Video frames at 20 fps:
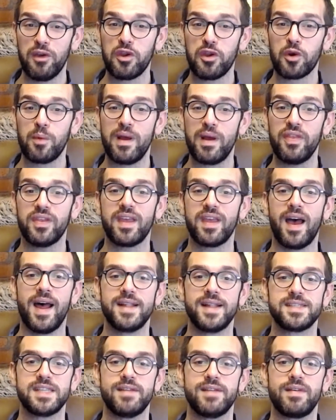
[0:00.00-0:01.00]
with
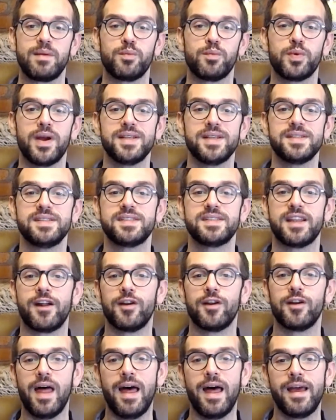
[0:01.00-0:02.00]
God's loving presence in our
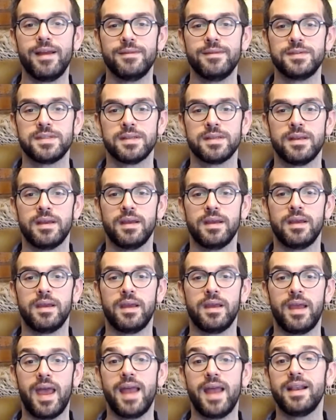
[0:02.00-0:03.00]
lives
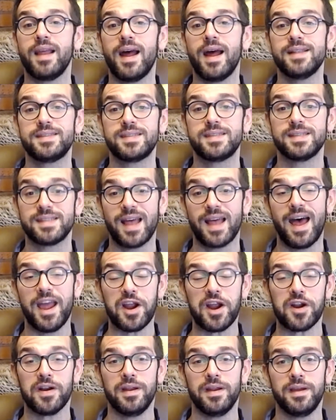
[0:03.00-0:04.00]
and God's
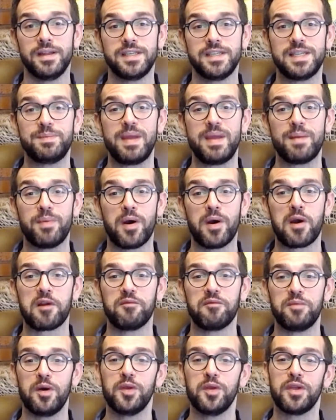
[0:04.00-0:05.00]
desire to be a part of
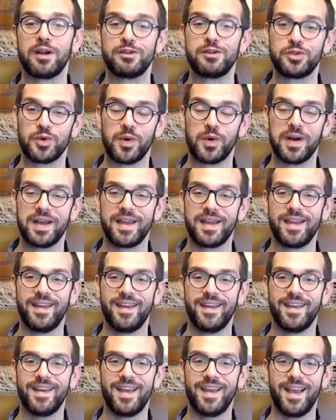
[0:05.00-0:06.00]
both our joy
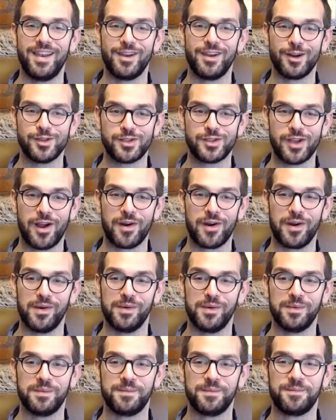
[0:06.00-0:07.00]
and our sorrow.
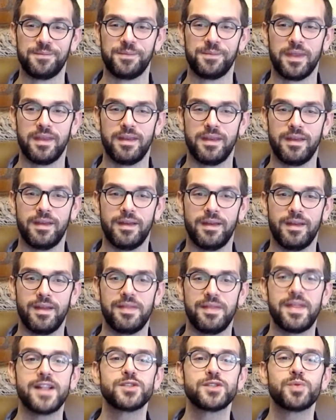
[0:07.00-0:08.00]

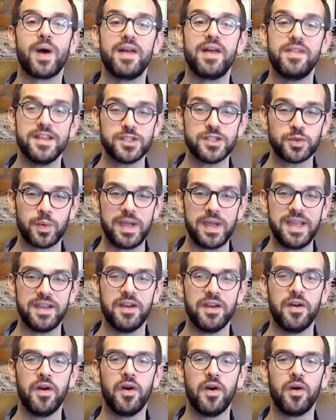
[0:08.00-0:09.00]
That's why this week
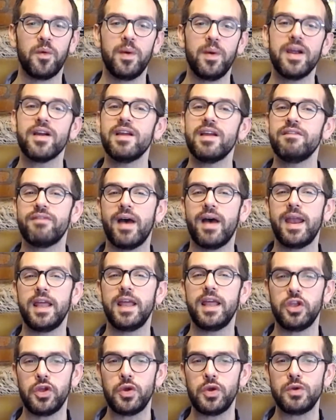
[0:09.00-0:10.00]
we're
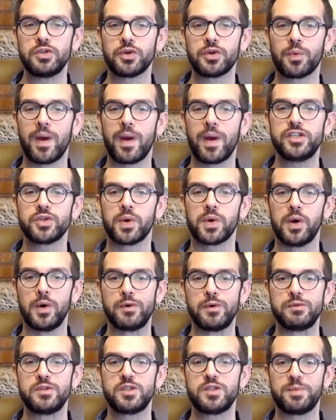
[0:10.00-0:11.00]
inviting you to write your
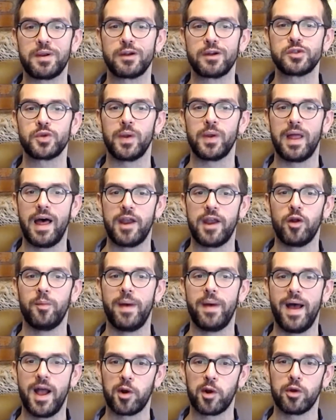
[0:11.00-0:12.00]
own spiritual
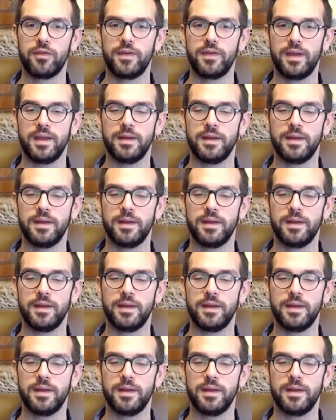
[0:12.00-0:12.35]
autobiography.